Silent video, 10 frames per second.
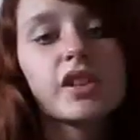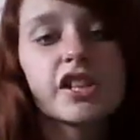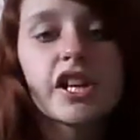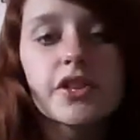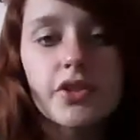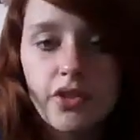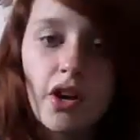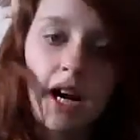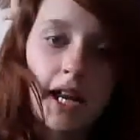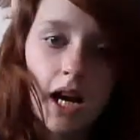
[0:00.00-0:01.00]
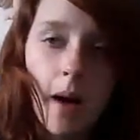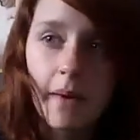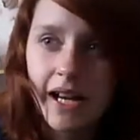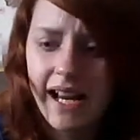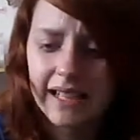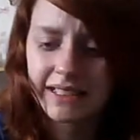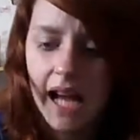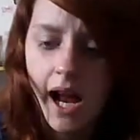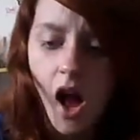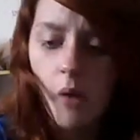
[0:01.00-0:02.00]
the teachers are going to come in and
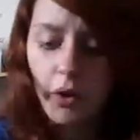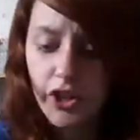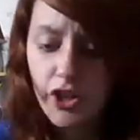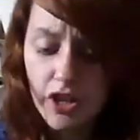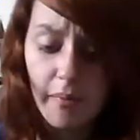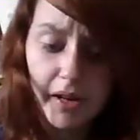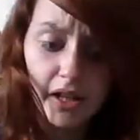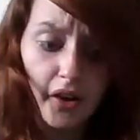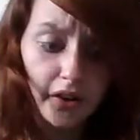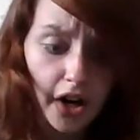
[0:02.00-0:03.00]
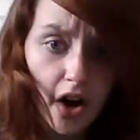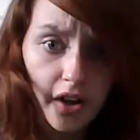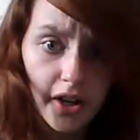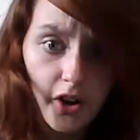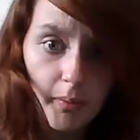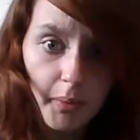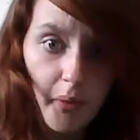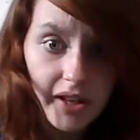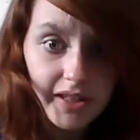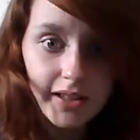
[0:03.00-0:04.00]
say, well, you shouldn't be the only girl in a group of
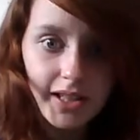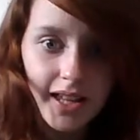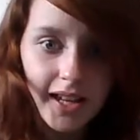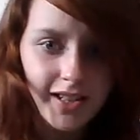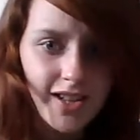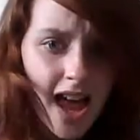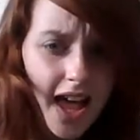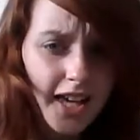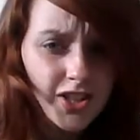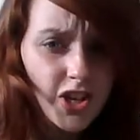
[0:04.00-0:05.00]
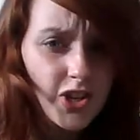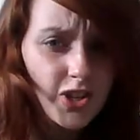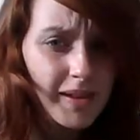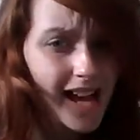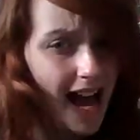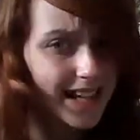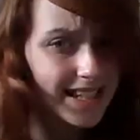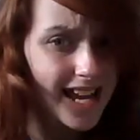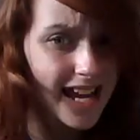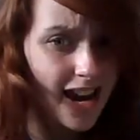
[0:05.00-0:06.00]
boys at this age. Excuse me, I can
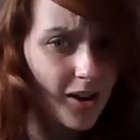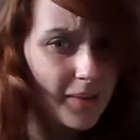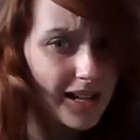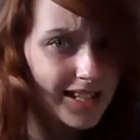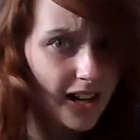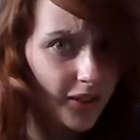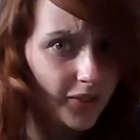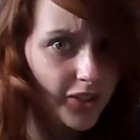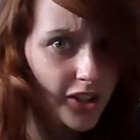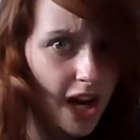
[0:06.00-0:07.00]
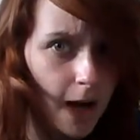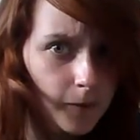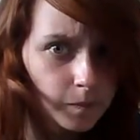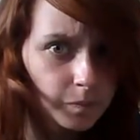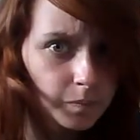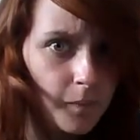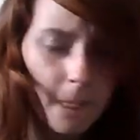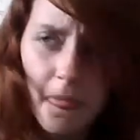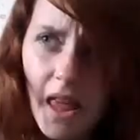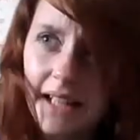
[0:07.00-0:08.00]
take care of myself.
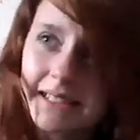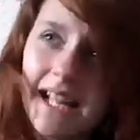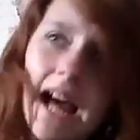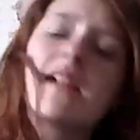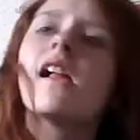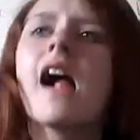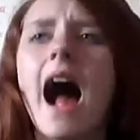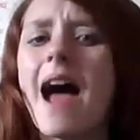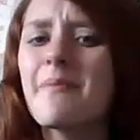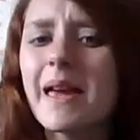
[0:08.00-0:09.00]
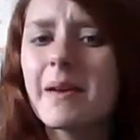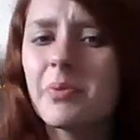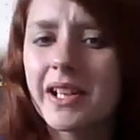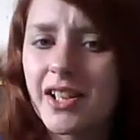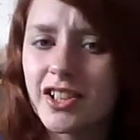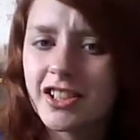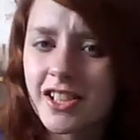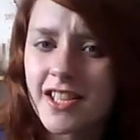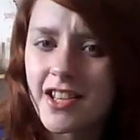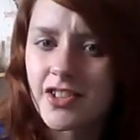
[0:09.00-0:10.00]
It's not, I make pretty good
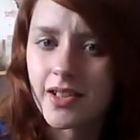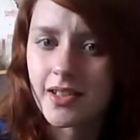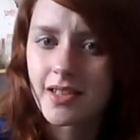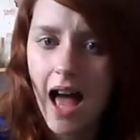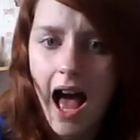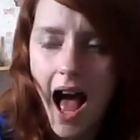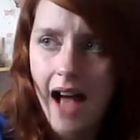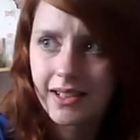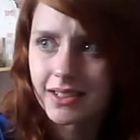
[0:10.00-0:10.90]
decisions. I